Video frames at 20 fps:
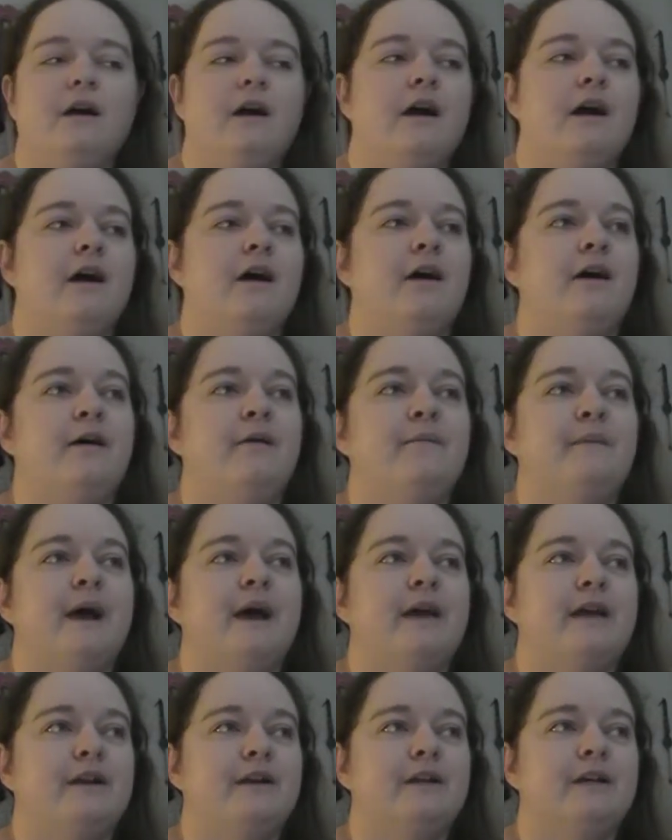I
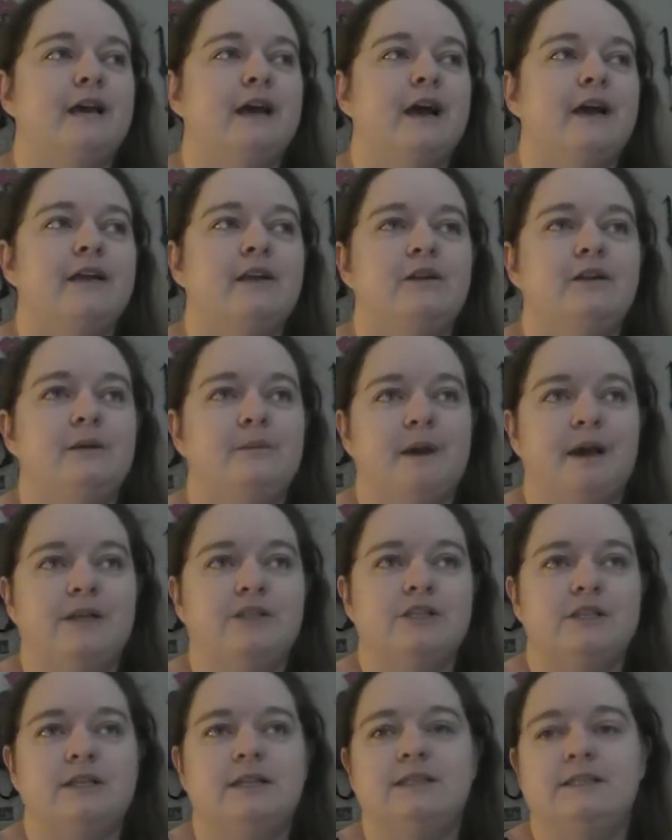can only imagine
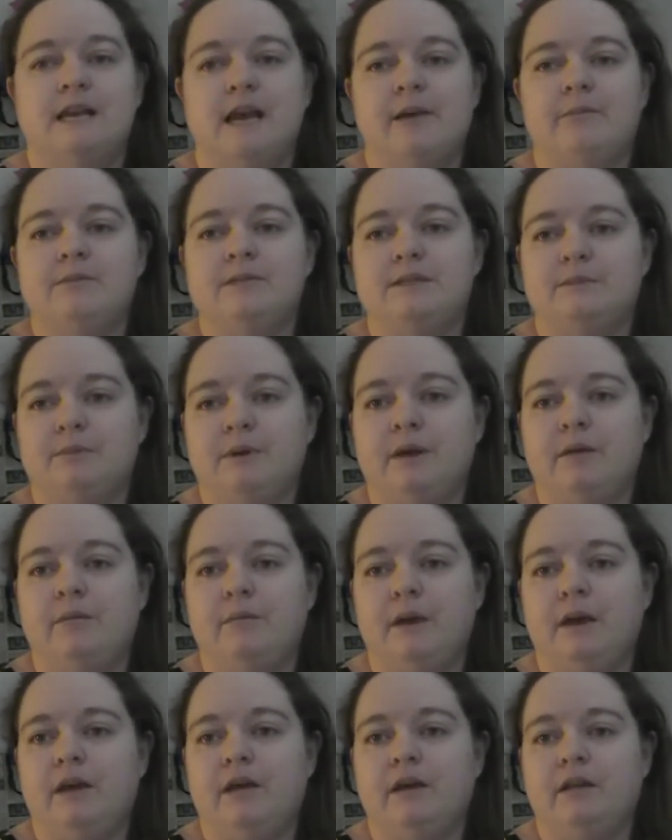the time spent
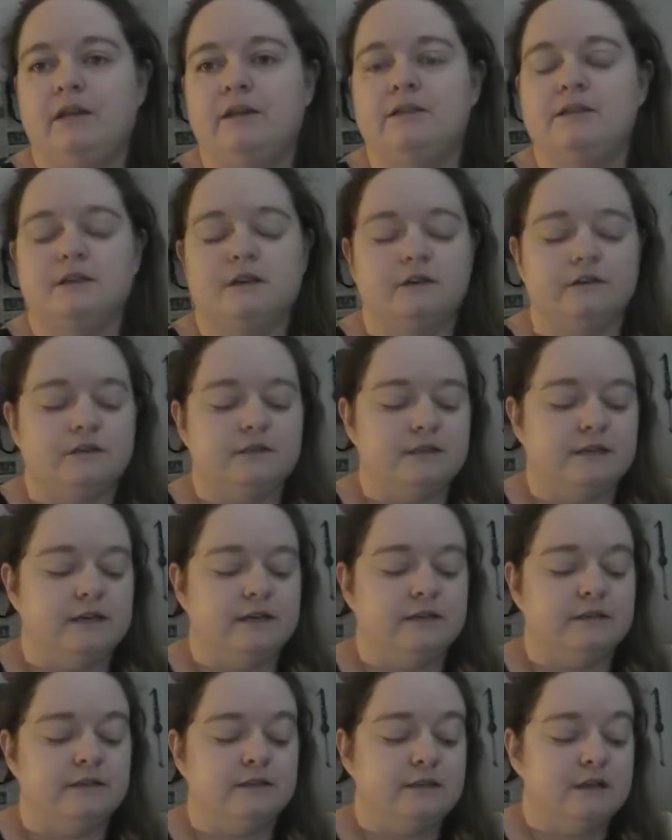making these hooks
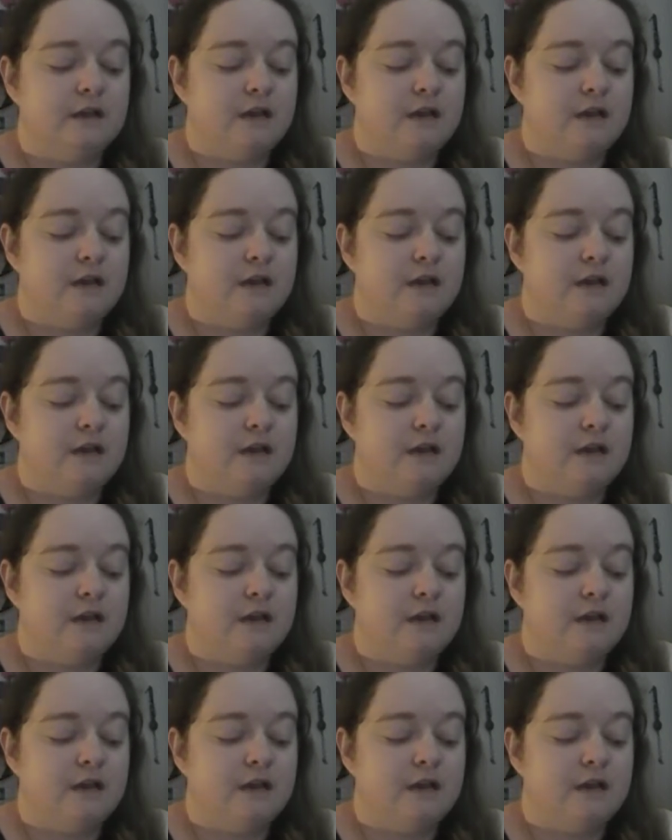is.